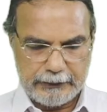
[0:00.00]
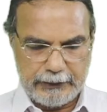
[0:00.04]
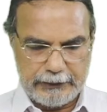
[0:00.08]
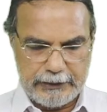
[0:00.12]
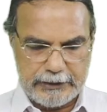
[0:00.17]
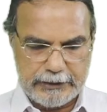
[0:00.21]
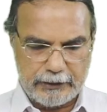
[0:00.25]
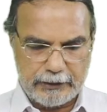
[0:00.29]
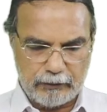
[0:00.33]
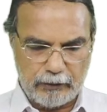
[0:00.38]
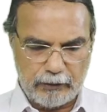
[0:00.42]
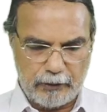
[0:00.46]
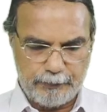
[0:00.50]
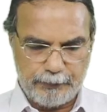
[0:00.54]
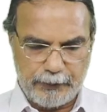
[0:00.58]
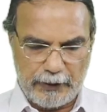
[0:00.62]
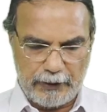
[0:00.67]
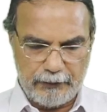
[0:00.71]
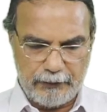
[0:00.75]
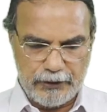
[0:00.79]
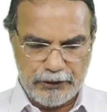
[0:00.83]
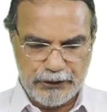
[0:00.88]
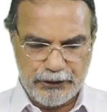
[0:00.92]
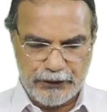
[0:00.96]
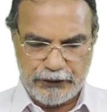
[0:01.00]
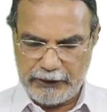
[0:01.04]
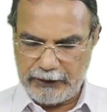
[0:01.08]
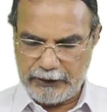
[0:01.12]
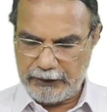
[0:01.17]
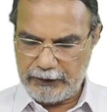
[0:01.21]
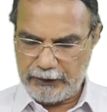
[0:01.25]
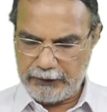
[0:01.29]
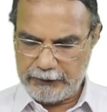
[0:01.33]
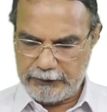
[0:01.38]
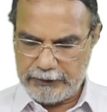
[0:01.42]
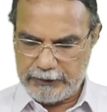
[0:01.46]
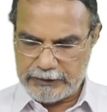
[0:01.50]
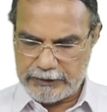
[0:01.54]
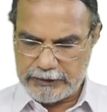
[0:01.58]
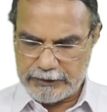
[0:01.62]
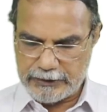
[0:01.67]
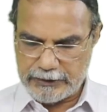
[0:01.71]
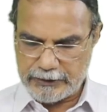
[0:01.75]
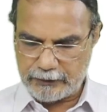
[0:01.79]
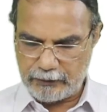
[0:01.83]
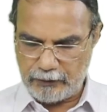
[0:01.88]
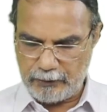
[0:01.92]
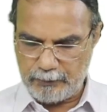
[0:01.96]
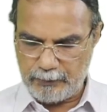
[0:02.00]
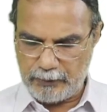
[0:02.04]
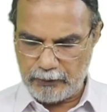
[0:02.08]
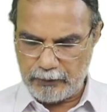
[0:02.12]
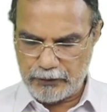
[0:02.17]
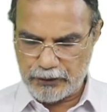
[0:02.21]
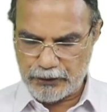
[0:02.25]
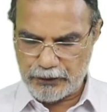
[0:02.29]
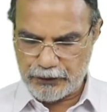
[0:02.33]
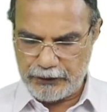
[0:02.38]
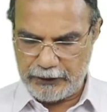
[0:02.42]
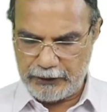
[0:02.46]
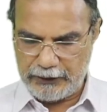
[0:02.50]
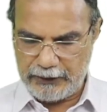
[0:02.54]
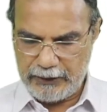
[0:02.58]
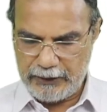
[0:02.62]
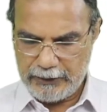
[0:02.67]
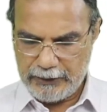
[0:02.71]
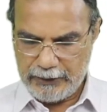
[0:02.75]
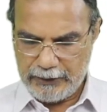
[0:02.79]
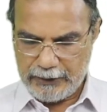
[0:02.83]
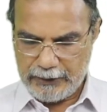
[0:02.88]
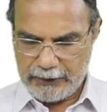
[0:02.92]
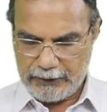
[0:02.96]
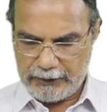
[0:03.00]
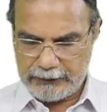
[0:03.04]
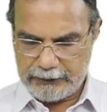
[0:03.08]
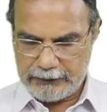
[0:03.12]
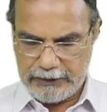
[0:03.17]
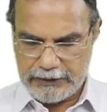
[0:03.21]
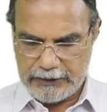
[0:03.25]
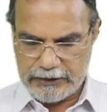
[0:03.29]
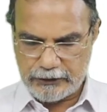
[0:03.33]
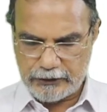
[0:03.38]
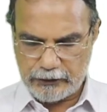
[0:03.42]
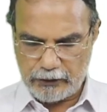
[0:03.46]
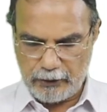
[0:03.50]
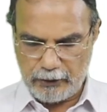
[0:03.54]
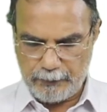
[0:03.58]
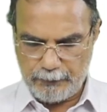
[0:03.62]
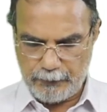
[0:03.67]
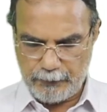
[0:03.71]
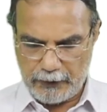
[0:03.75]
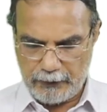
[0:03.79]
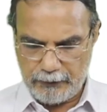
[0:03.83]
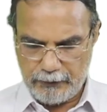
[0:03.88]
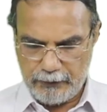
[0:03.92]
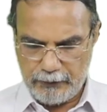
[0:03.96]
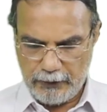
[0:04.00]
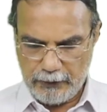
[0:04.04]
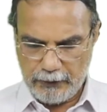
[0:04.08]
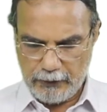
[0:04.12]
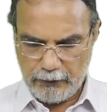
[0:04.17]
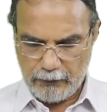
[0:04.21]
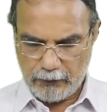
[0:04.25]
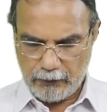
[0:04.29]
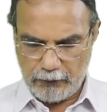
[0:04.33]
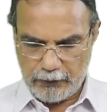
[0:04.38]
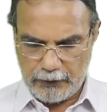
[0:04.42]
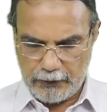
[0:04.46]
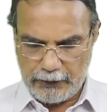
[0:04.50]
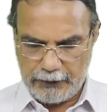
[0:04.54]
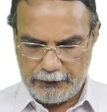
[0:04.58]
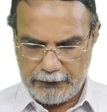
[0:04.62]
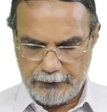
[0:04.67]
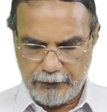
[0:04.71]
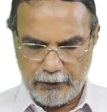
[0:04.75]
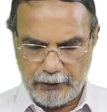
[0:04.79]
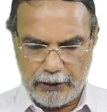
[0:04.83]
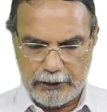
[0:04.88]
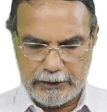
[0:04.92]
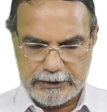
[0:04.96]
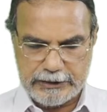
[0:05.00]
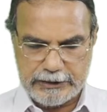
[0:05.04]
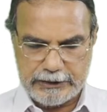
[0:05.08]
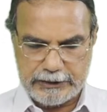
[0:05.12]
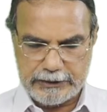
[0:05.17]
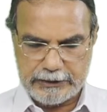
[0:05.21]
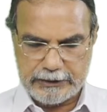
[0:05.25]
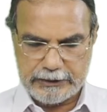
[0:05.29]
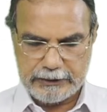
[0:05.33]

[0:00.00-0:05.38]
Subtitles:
the compound C. This is the compound C, and this compound on hydrolysis